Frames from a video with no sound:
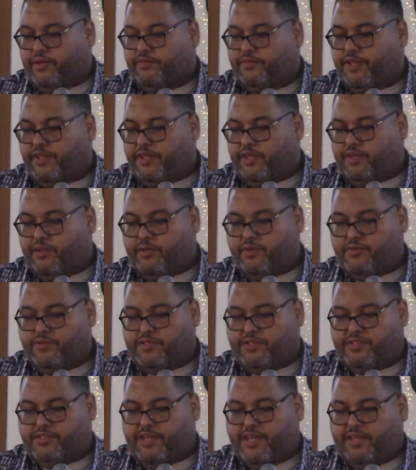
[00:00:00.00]
Then he goes
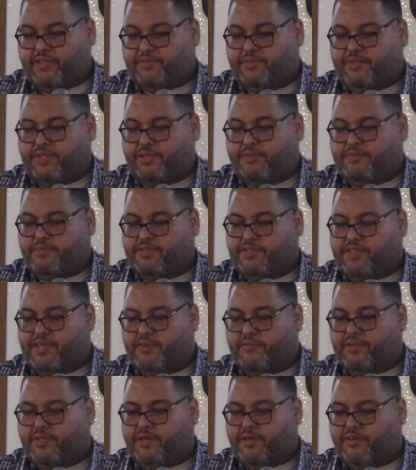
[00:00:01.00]
and takes with him
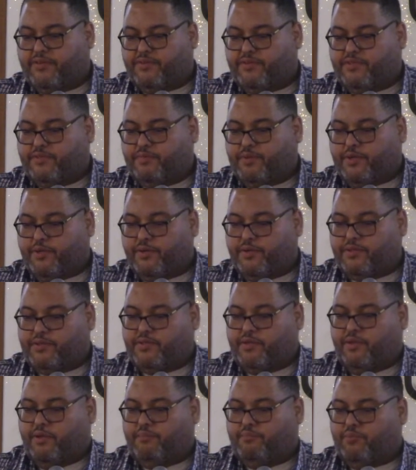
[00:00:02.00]
seven other spirits